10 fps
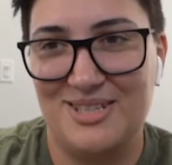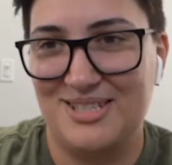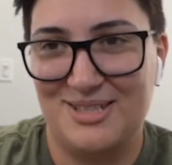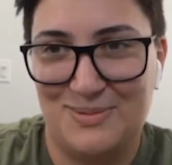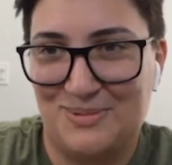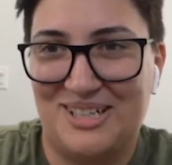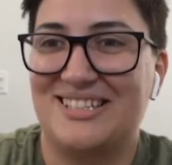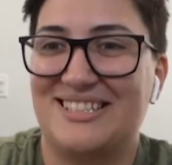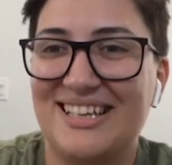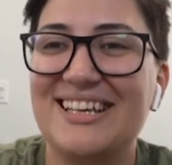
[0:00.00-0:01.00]
this is what
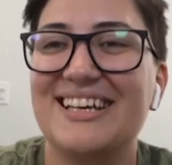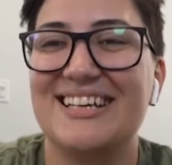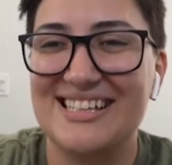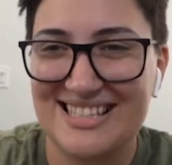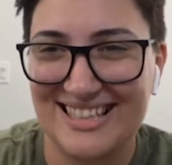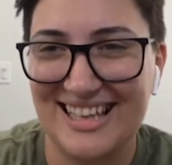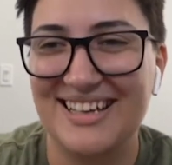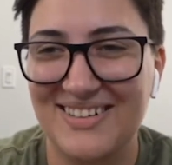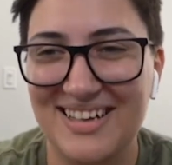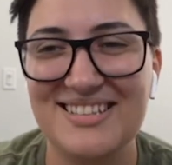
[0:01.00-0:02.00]
it's, it's
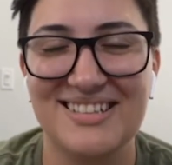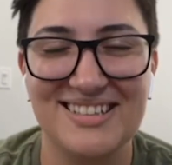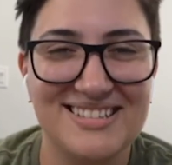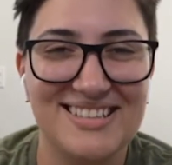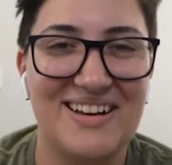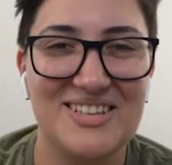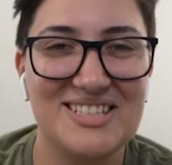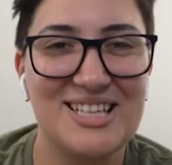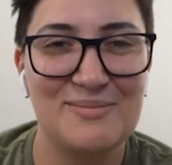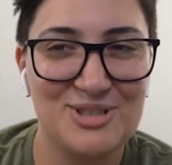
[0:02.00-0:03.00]
like, right, to have
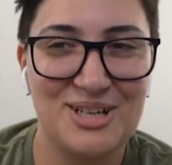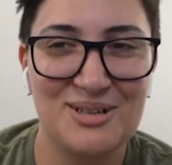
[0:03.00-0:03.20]
these type of